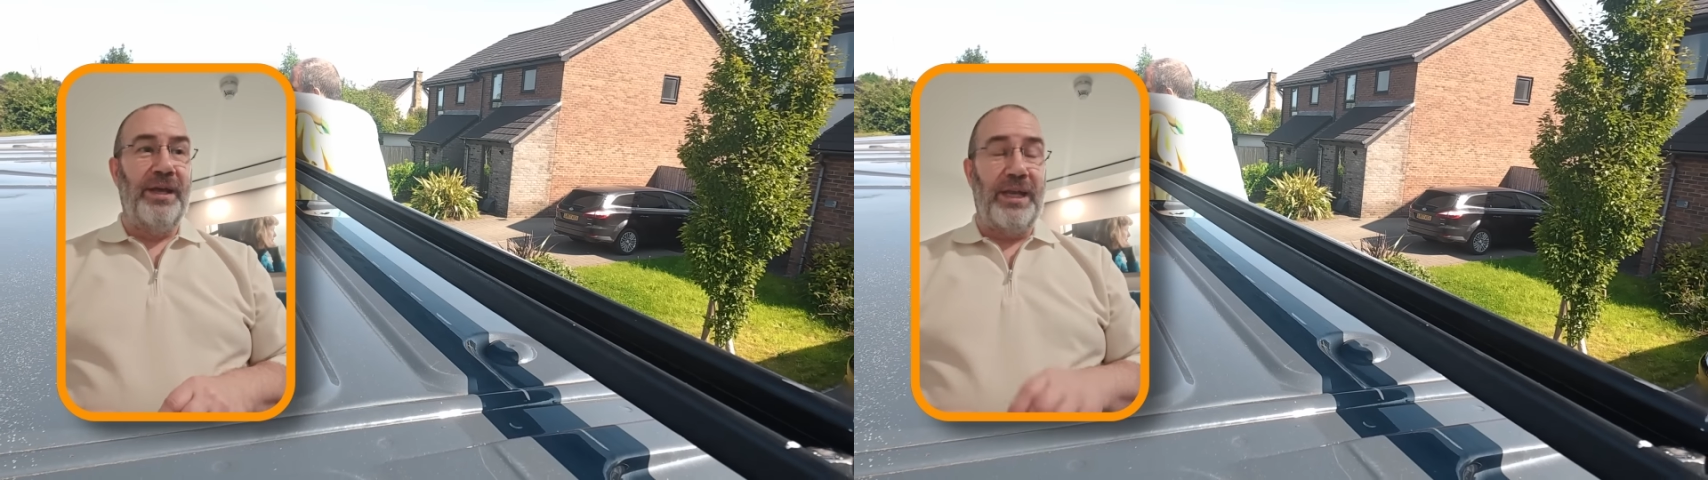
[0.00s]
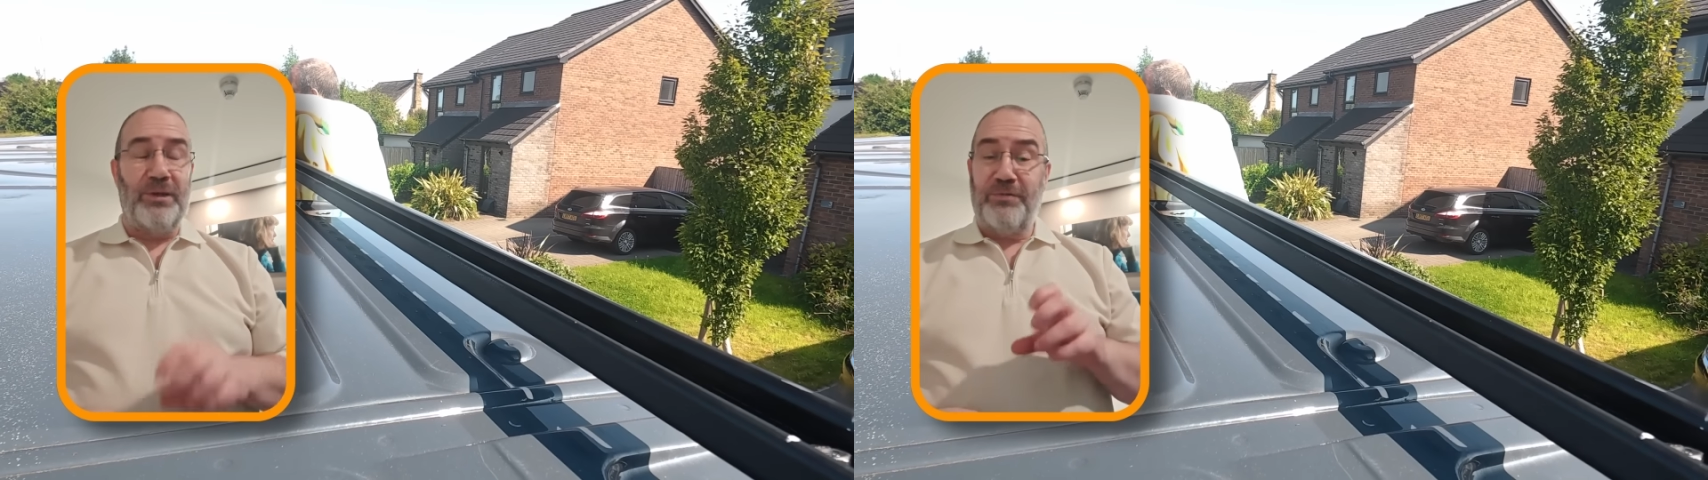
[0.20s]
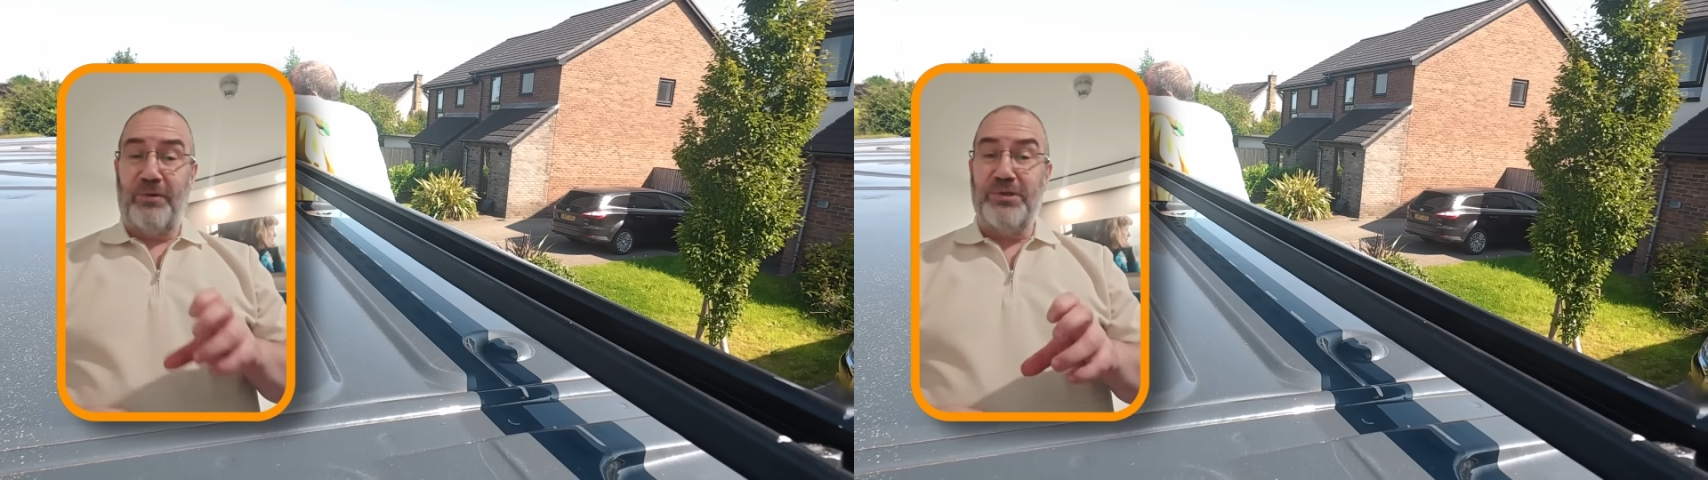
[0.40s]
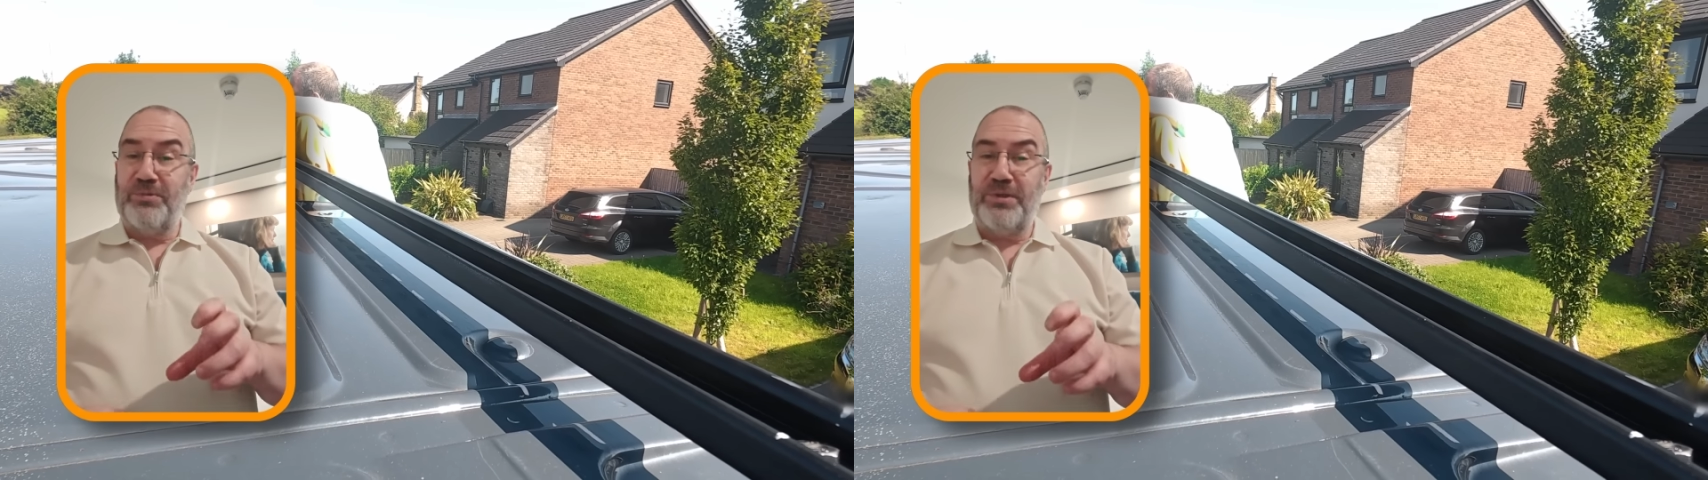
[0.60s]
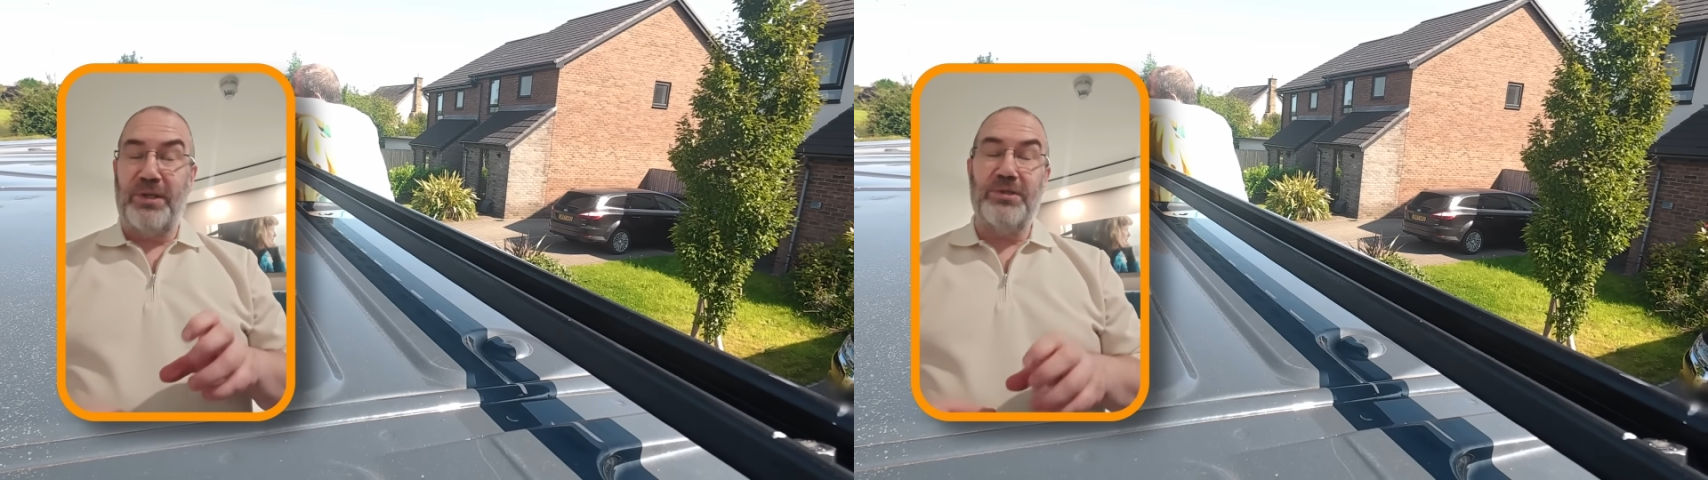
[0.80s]
And these were very
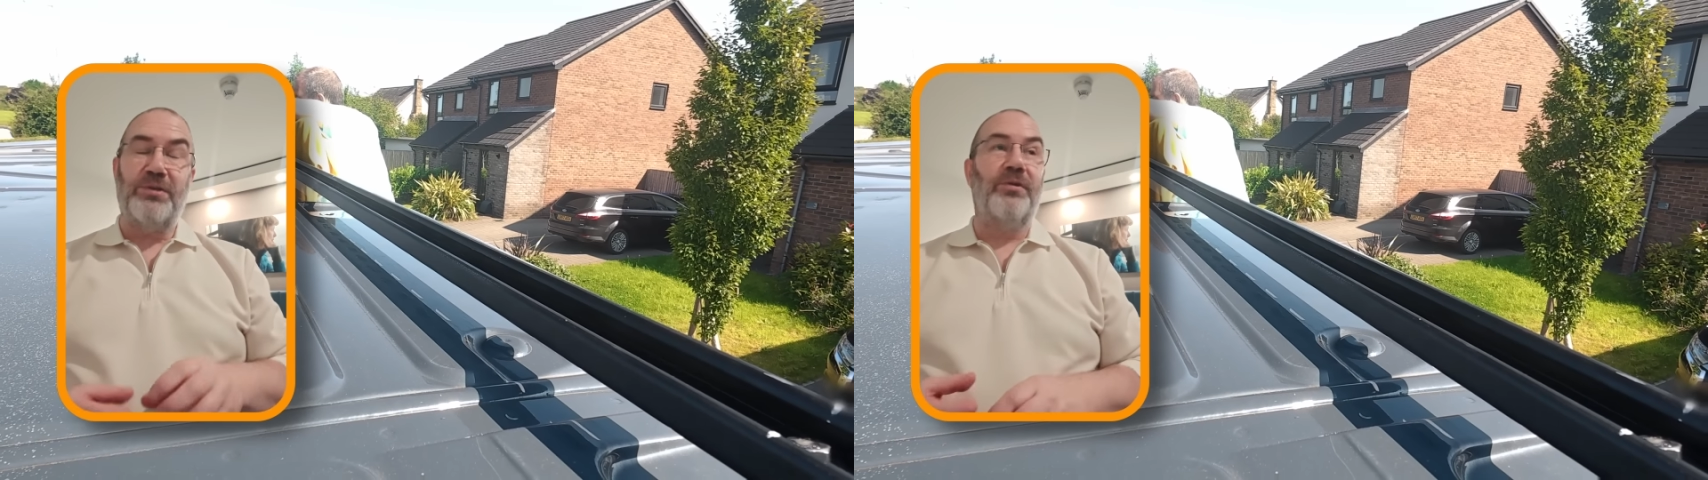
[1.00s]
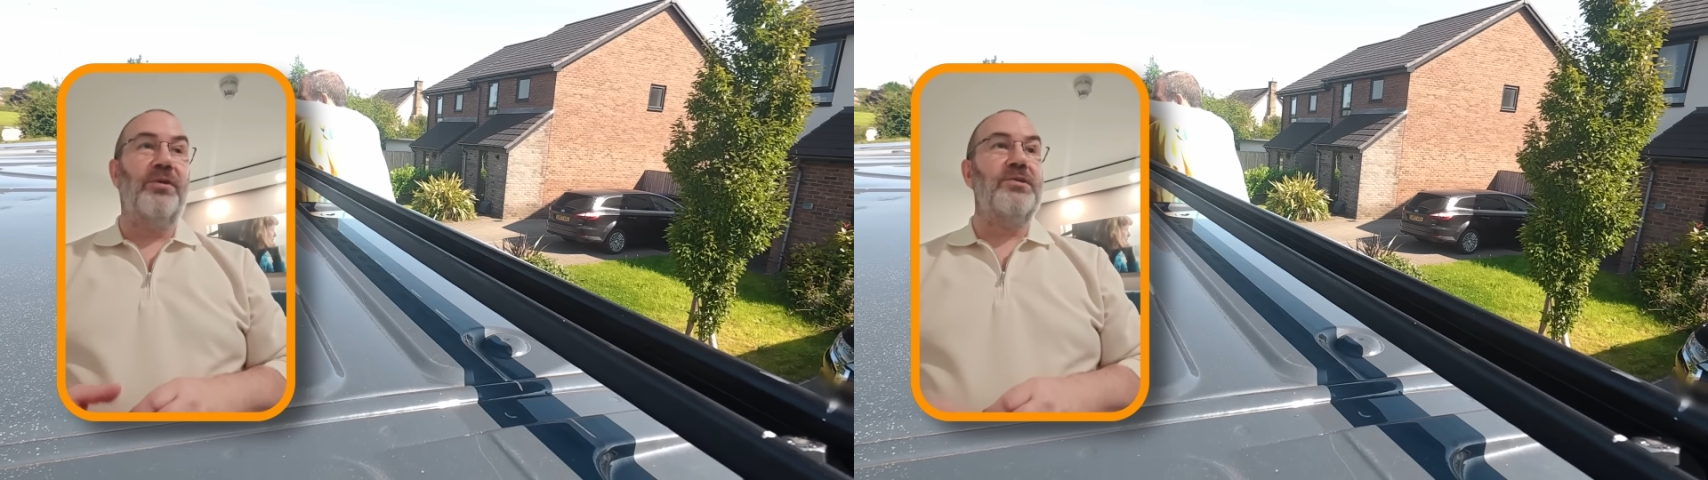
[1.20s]
substantial,